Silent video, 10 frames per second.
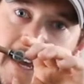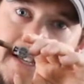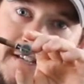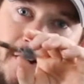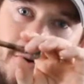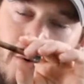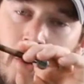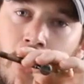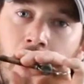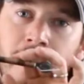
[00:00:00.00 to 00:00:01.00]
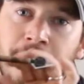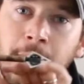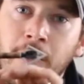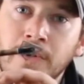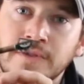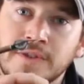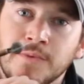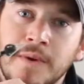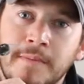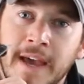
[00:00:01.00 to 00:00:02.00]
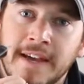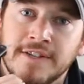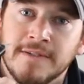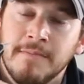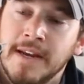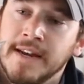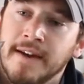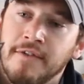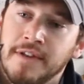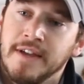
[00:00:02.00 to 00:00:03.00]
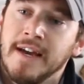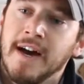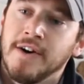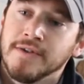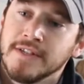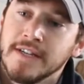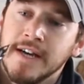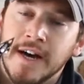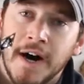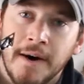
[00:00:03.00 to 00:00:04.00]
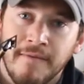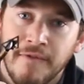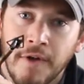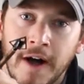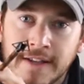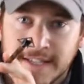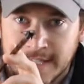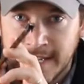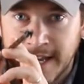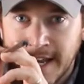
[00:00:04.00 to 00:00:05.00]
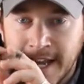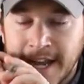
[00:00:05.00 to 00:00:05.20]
it's gonna roll off of bones through rib cages, meat, and everything else flawlessly.